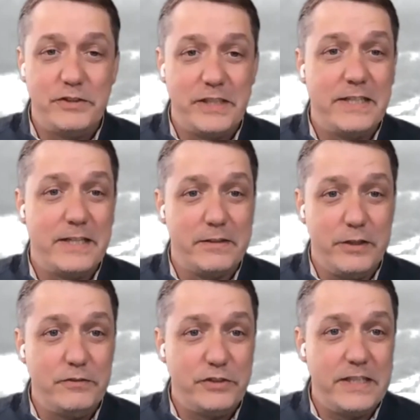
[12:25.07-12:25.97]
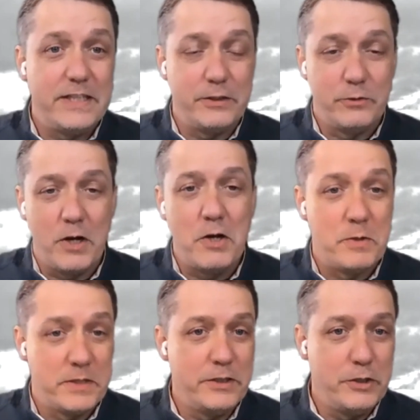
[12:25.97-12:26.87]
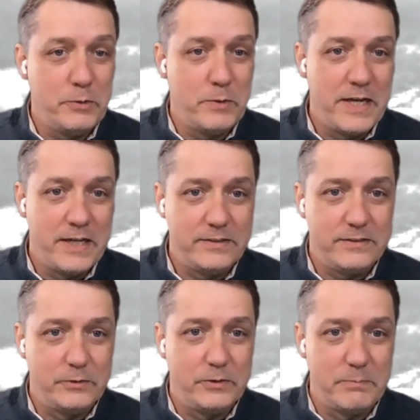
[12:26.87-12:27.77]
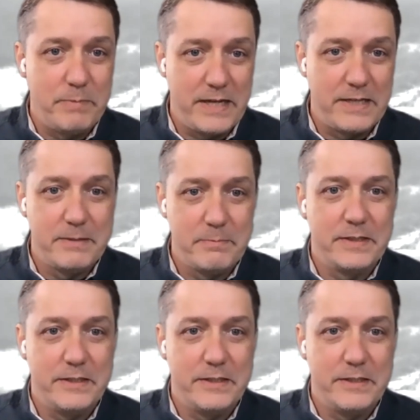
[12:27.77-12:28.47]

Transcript: seen it. You've seen it grow in the U.S. through the pandemic